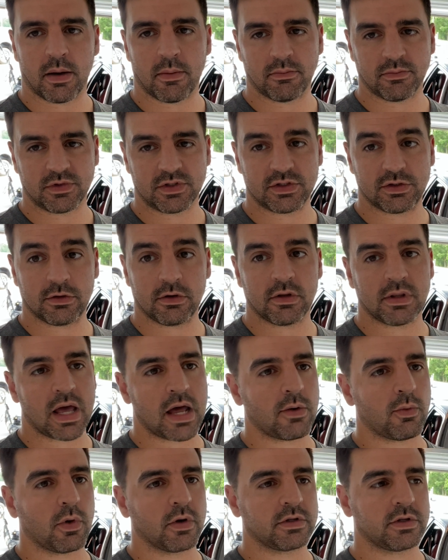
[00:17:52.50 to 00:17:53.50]
Still a
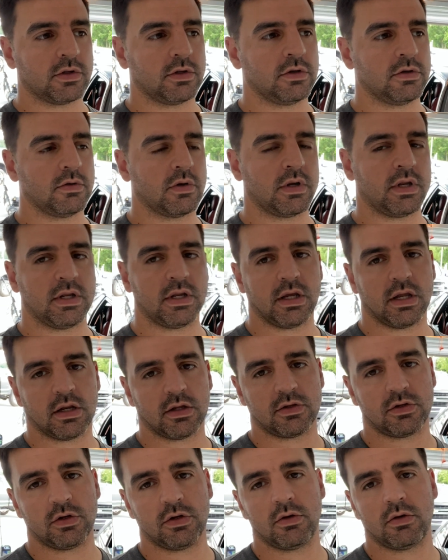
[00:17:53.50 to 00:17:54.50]
lot of work to do. I need to get
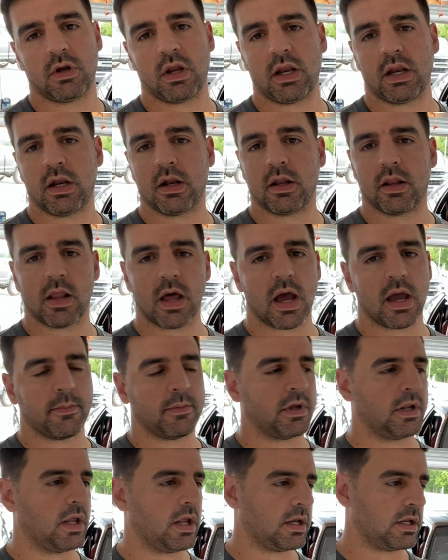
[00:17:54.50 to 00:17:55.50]
it tuned. I need
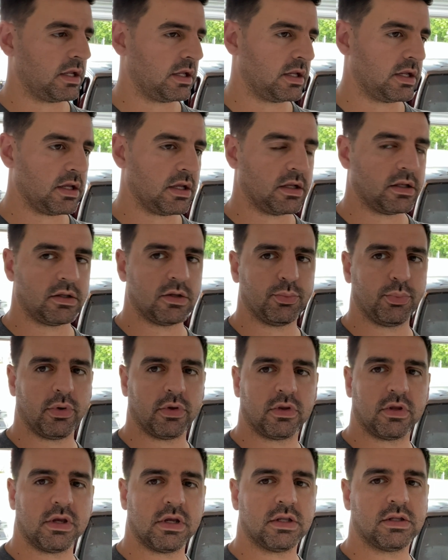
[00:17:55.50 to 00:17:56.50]
alignment. I need to put
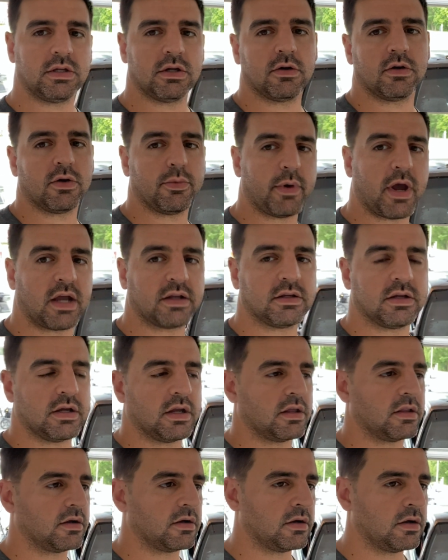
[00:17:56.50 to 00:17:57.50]
the interior back
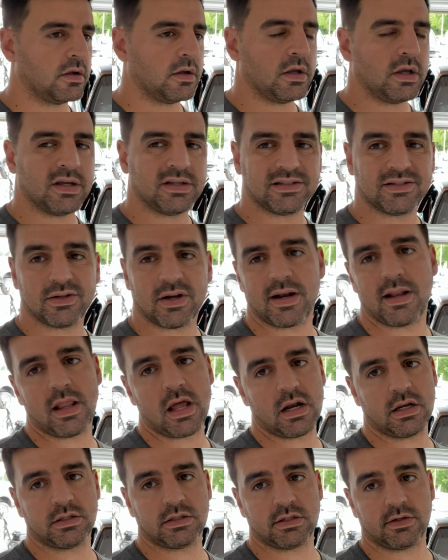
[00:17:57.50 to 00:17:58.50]
together. Still got a
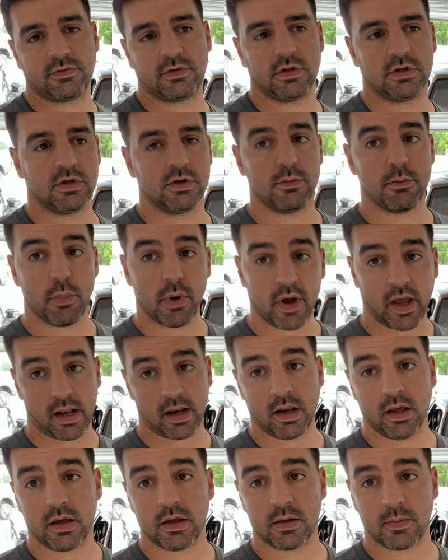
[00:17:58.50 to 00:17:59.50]
lot of stuff to do,
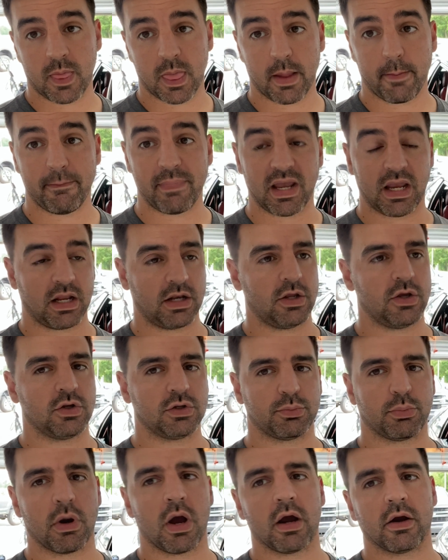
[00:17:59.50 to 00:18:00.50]
but making
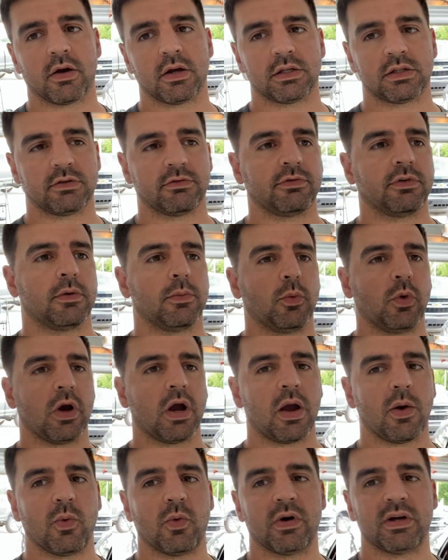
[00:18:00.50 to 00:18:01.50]
huge progress from where
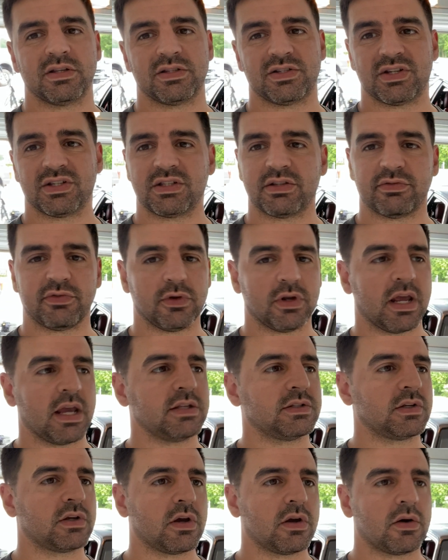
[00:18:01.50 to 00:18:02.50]
I was just a few
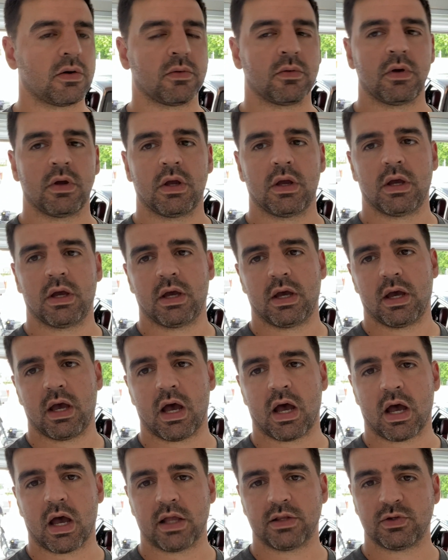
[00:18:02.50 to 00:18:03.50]
days ago
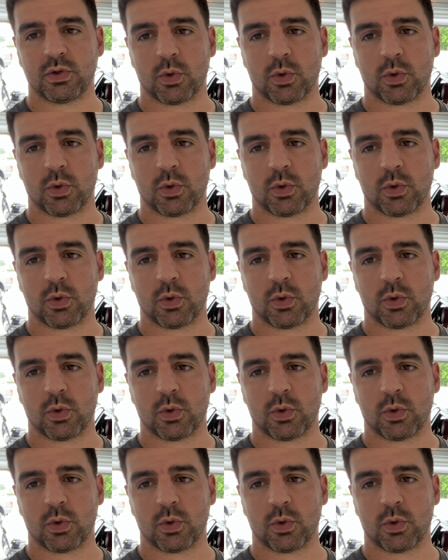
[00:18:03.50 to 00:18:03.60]
to